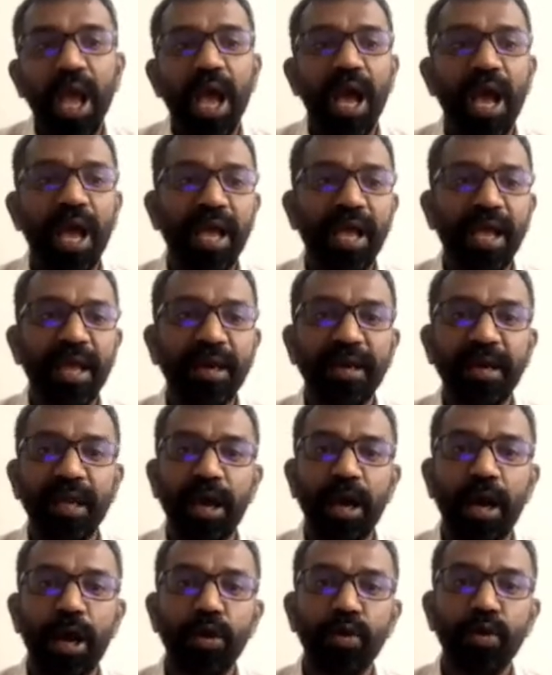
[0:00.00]
And
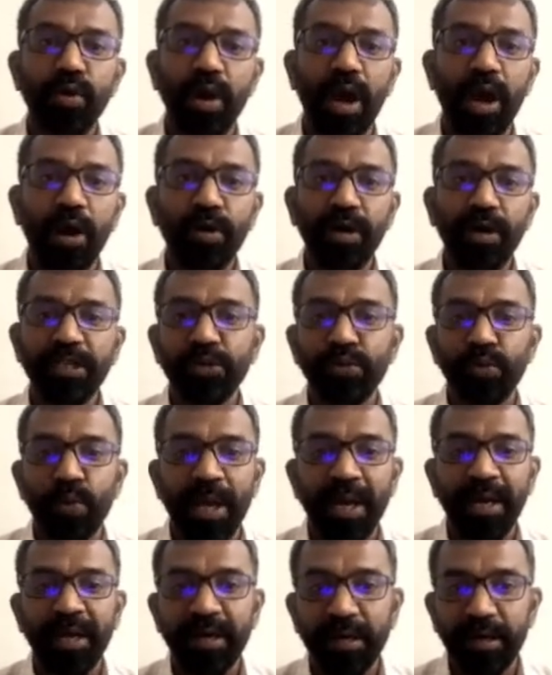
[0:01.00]
how does
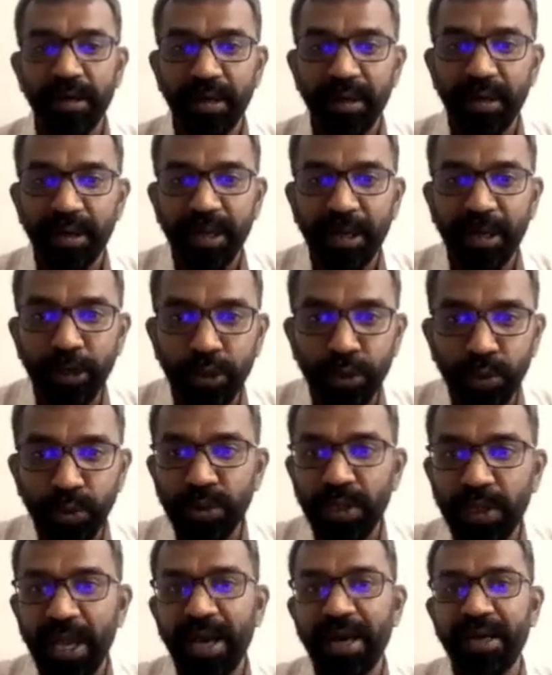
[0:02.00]
one do
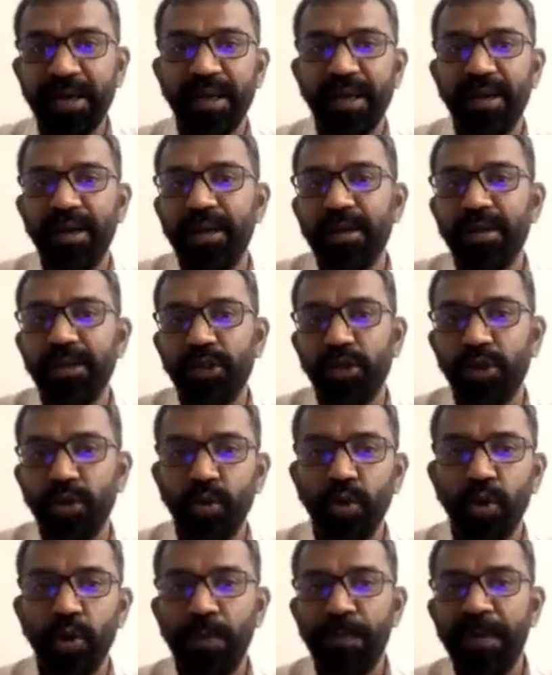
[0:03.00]
that
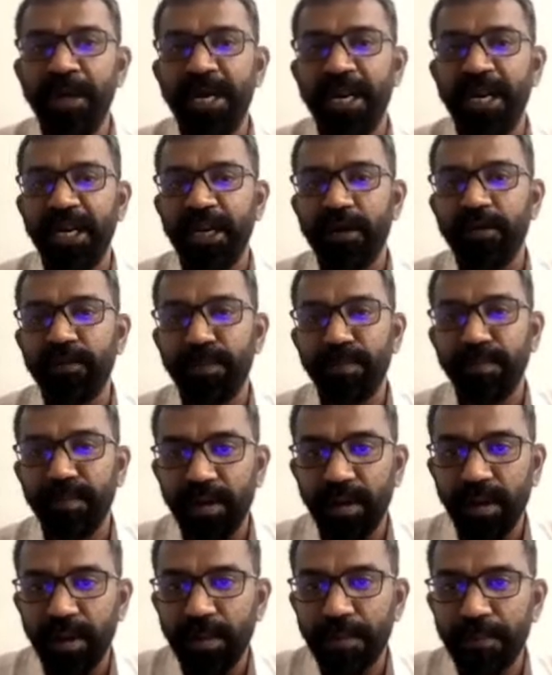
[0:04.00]
through open data
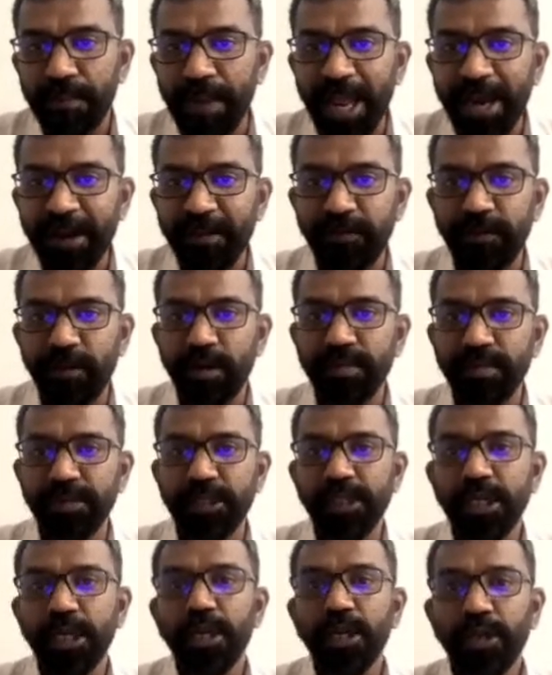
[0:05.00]

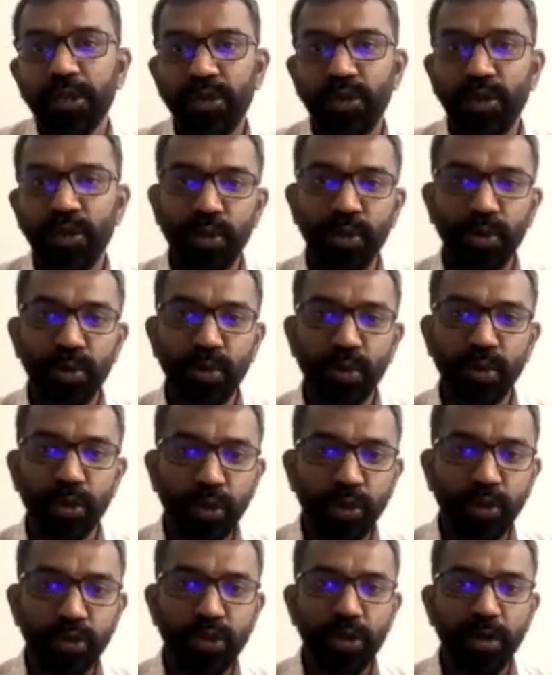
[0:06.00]
platforms, through
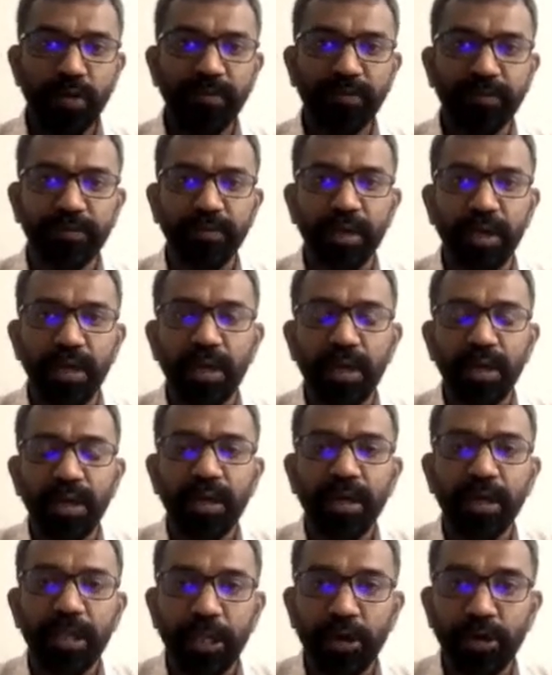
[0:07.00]
use of
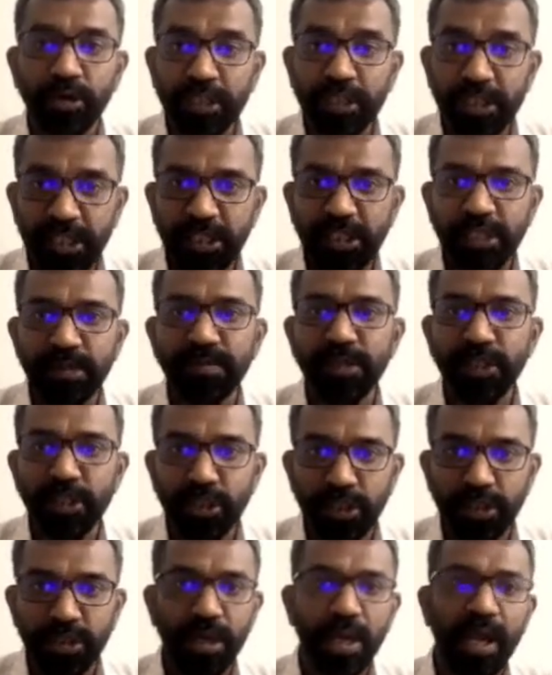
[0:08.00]

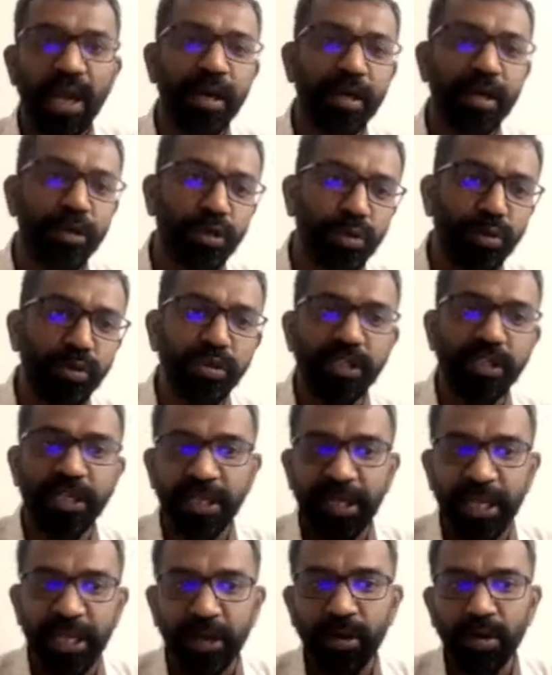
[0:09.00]
systems and tools and
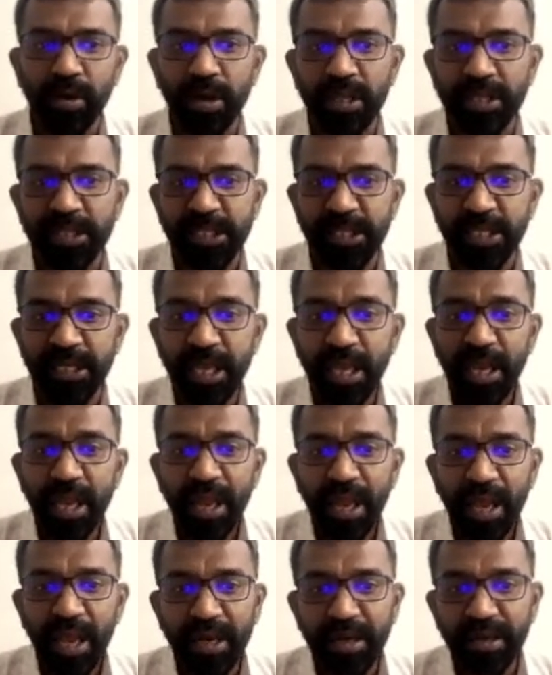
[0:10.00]
technology,
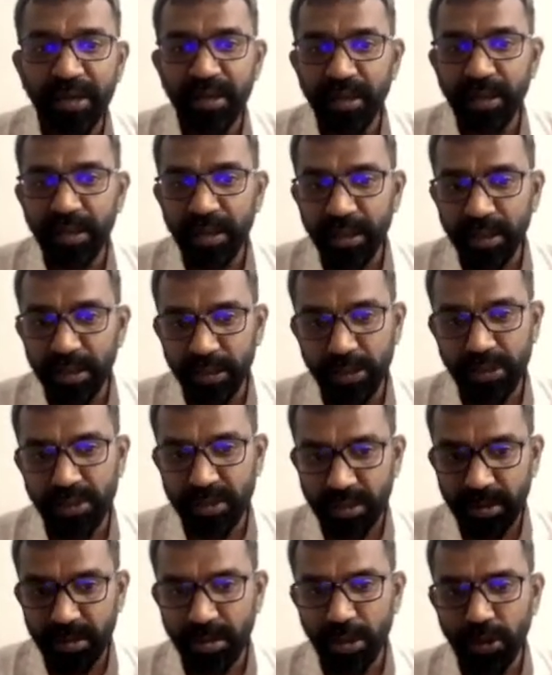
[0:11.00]
and
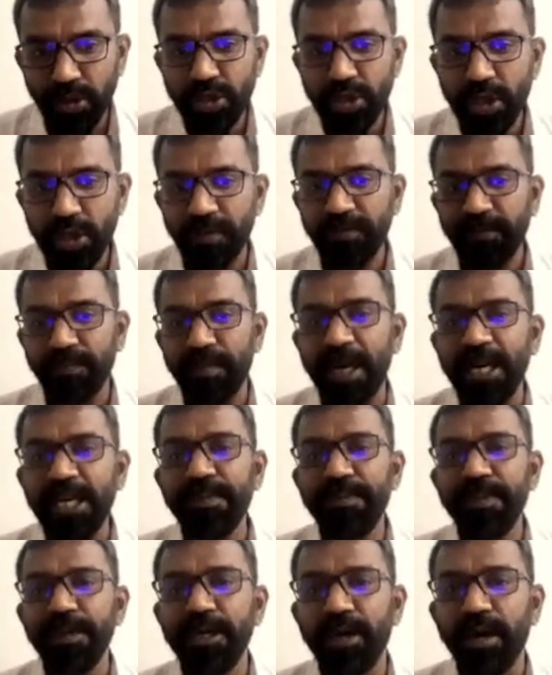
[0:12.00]
use of
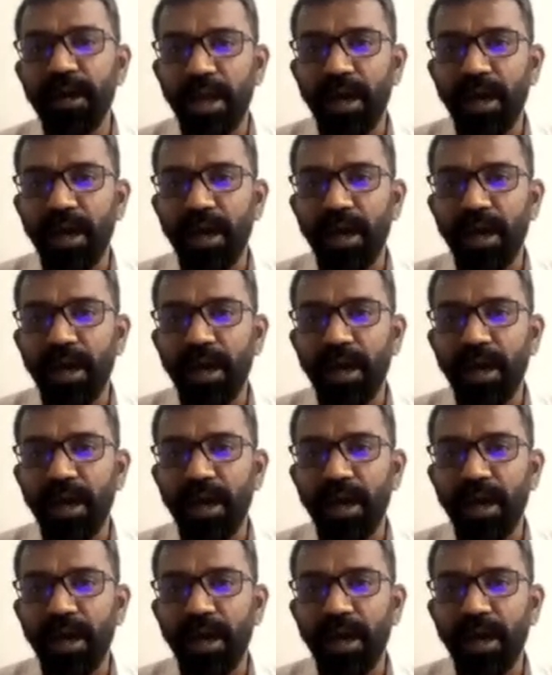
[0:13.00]
multiple